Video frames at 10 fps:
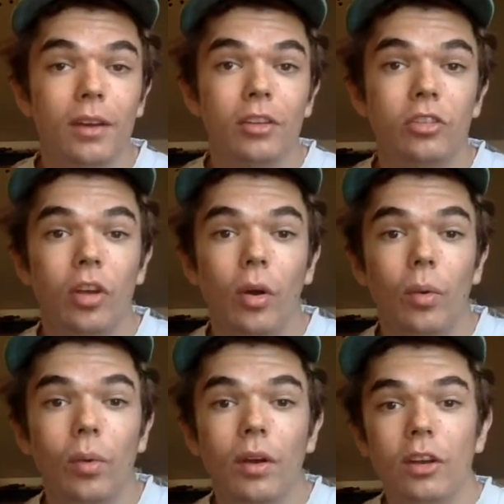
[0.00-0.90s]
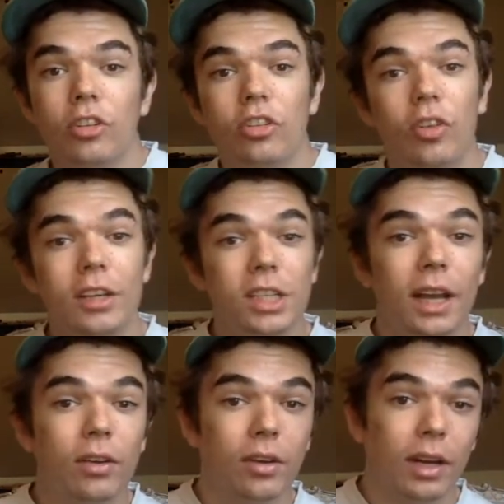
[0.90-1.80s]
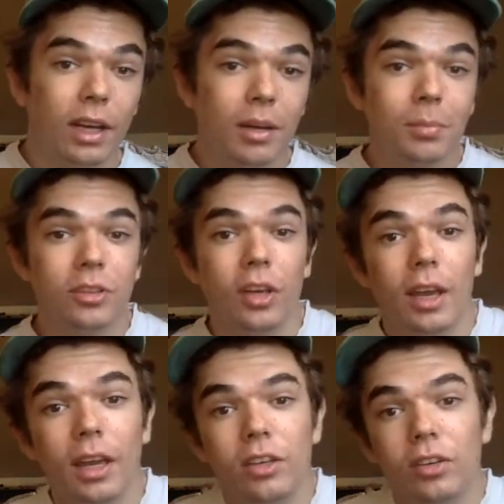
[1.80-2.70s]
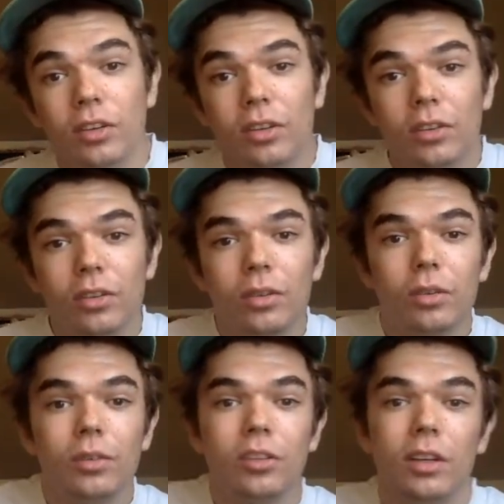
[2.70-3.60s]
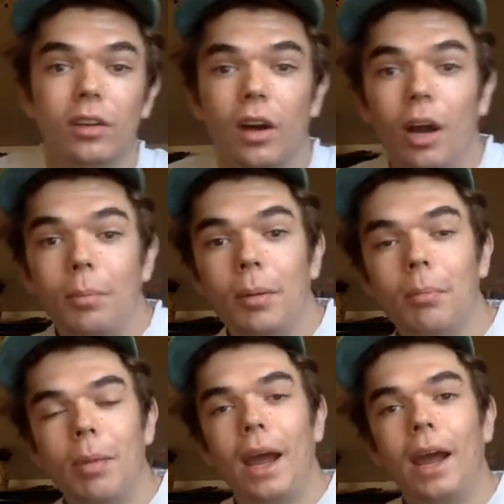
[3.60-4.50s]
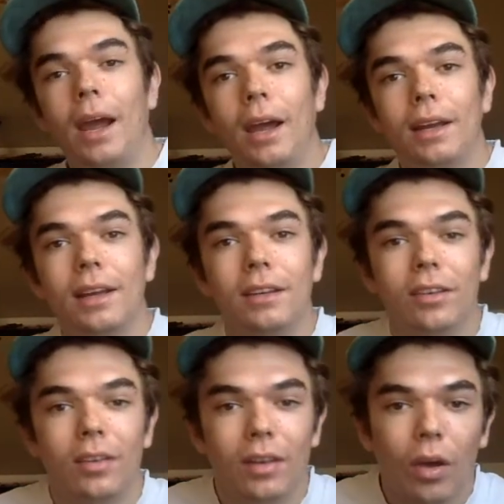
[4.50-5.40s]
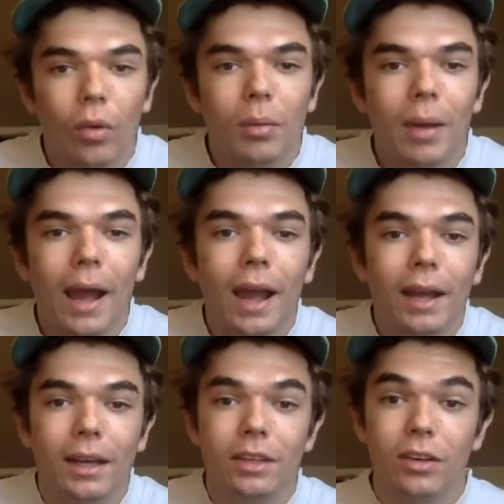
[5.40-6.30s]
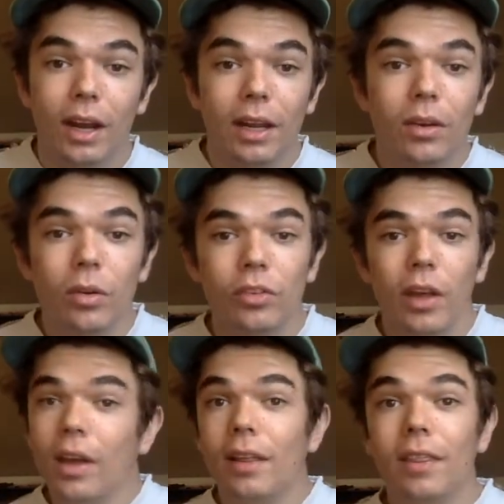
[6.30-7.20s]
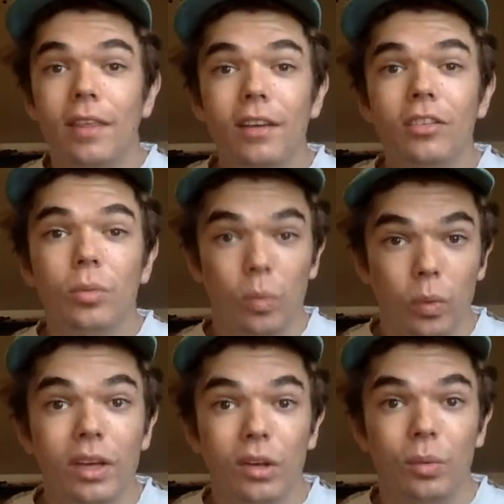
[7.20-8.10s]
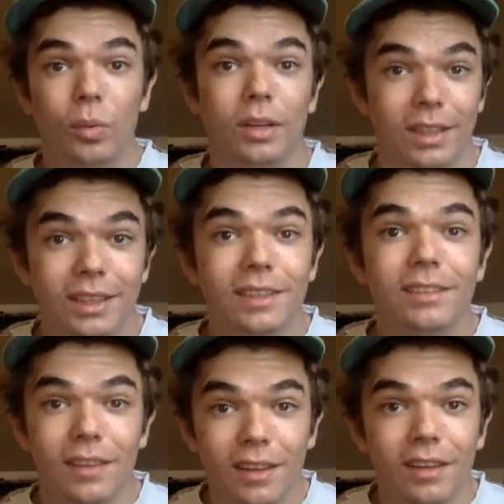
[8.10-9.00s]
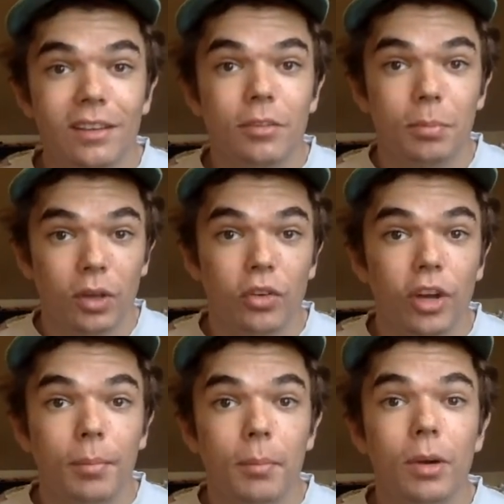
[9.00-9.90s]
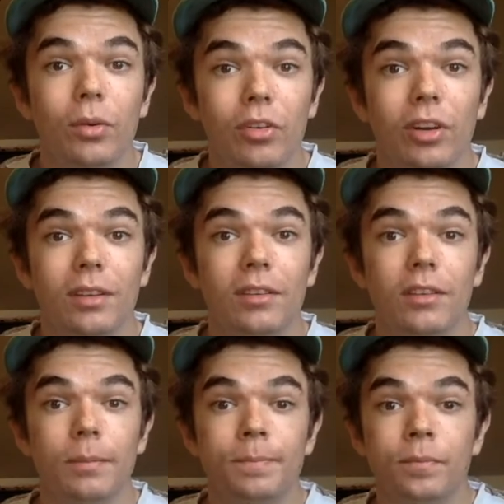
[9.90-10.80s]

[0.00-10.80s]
So, stretching out your hips and your glutes and your upper back and your lower back and your ankles, this will release these built up emotions.